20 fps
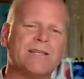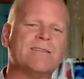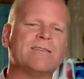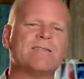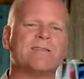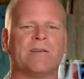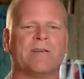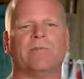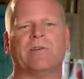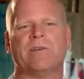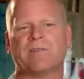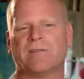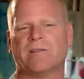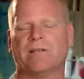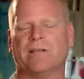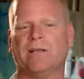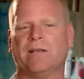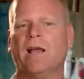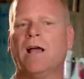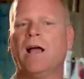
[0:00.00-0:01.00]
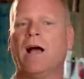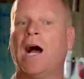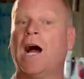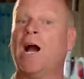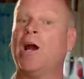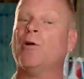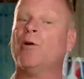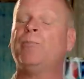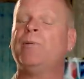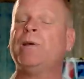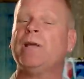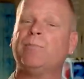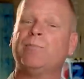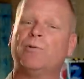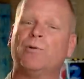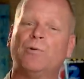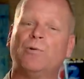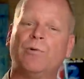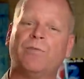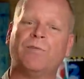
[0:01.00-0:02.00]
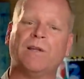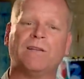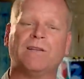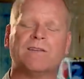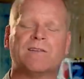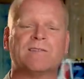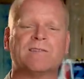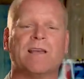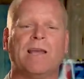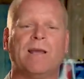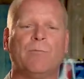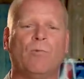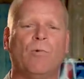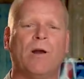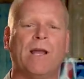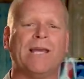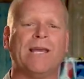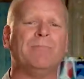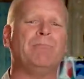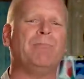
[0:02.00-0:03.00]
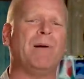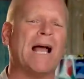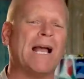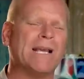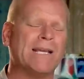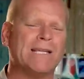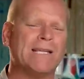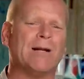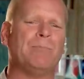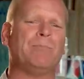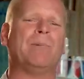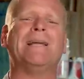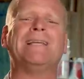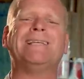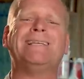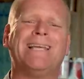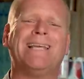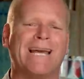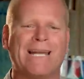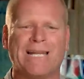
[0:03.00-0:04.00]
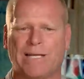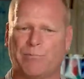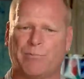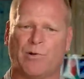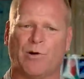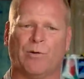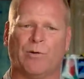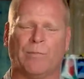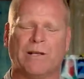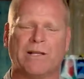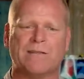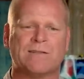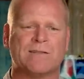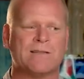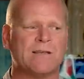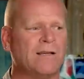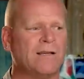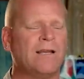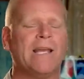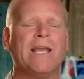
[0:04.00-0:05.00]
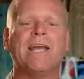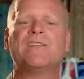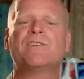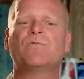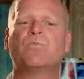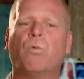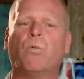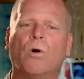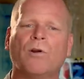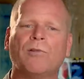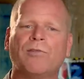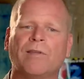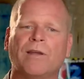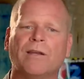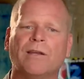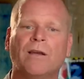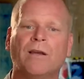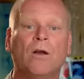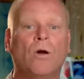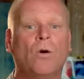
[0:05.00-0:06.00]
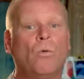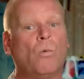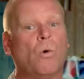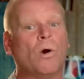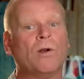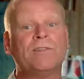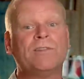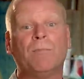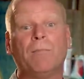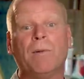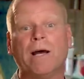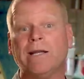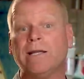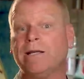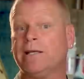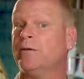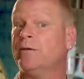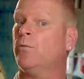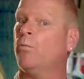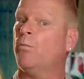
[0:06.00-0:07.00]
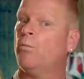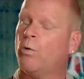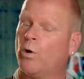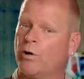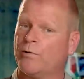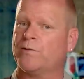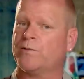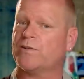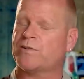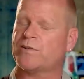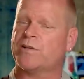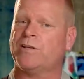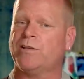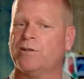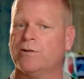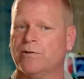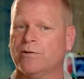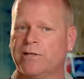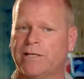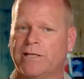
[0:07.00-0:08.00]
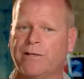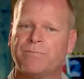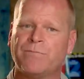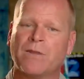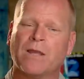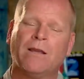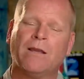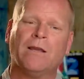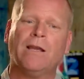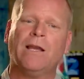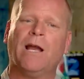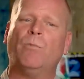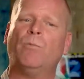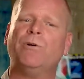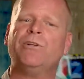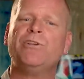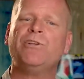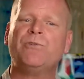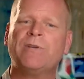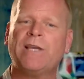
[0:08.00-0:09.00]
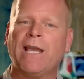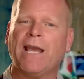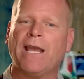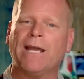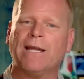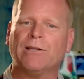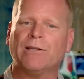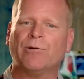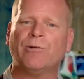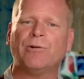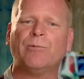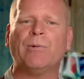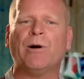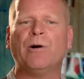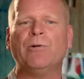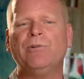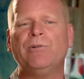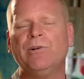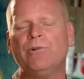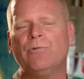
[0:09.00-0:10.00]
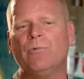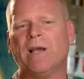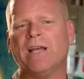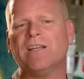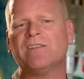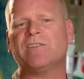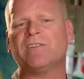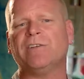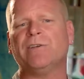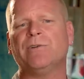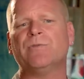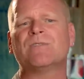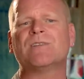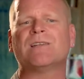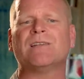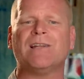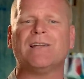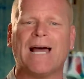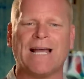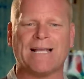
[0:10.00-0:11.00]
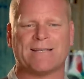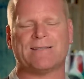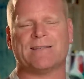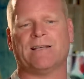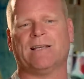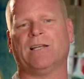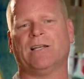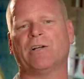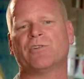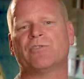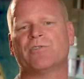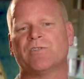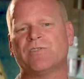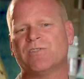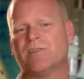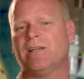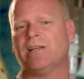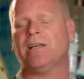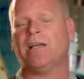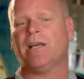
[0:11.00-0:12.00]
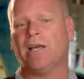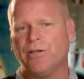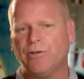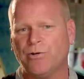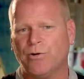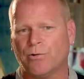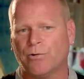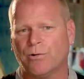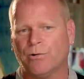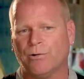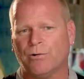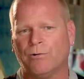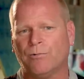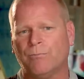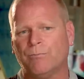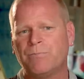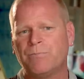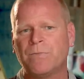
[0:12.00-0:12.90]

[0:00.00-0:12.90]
seriously. Hire people who think the same way and back it up by getting permits. It's worth it. Worth the money, worth the security. And when you can, learn about new ways to use less electricity in your home.